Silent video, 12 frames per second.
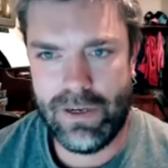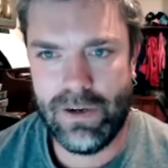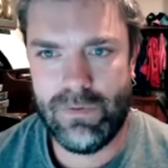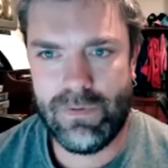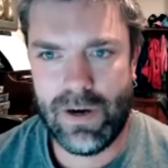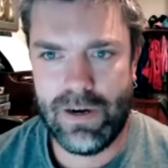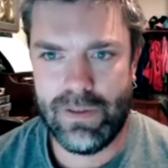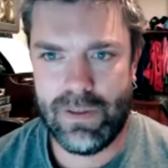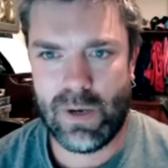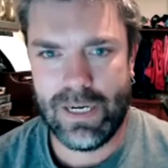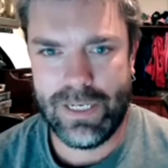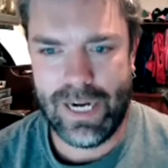Good friend of the
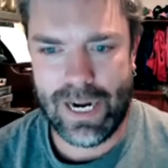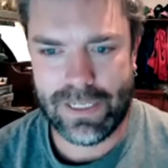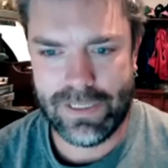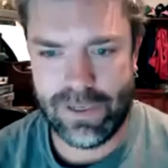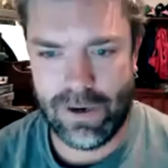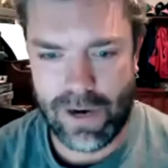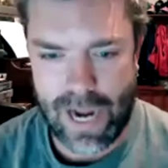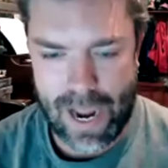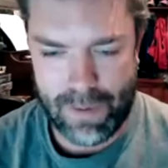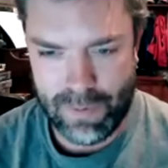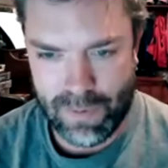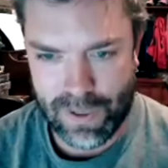podcast. So
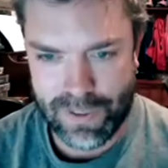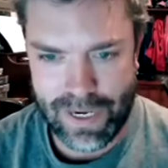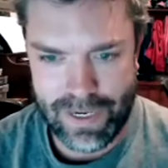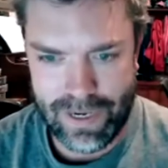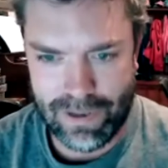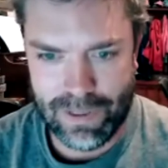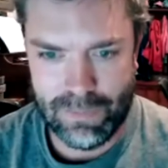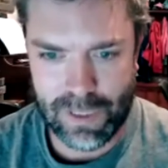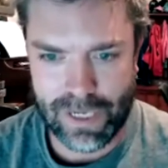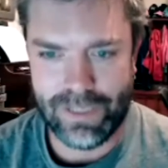happy birthday, Kelly Blake.